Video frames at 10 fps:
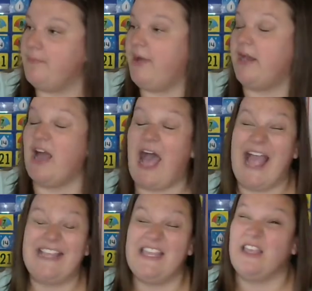But
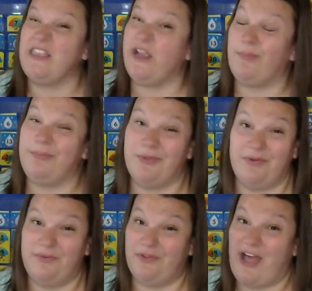I think they're
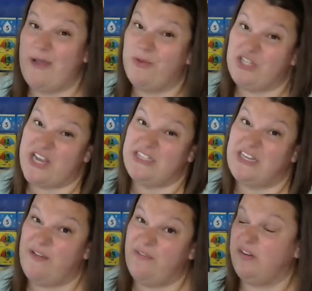beautiful. I wish I did
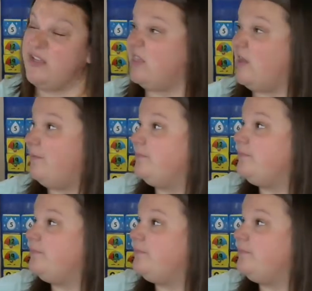have a green thumb.